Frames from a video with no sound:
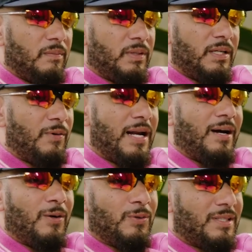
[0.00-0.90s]
But then when I
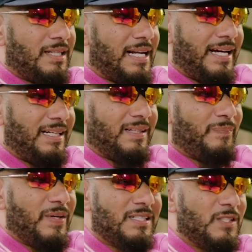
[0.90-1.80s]
go to like
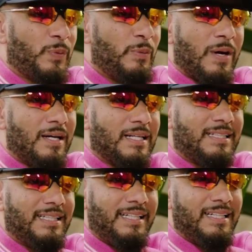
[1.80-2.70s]
business people's house, I
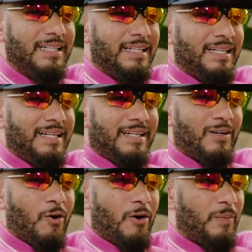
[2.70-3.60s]
see
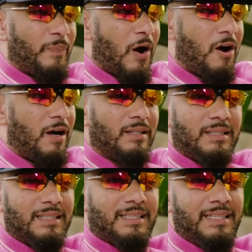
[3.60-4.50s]
Gordon Parks,
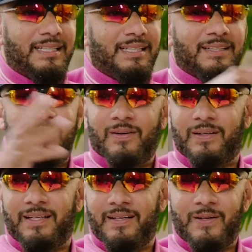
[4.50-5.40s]
I see,
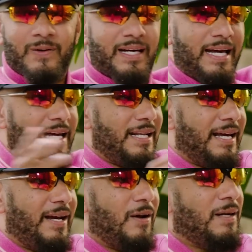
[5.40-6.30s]
you know,
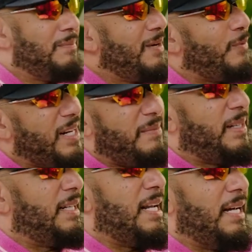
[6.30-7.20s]
Kehinde, and I'm like, wait a
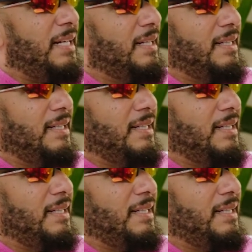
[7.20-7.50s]
minute, like